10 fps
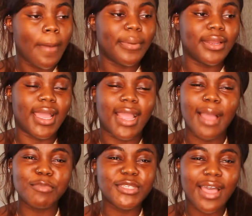but like,
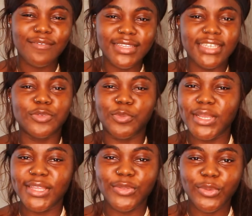I'm just having these
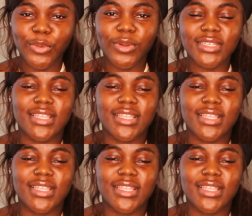weird thoughts,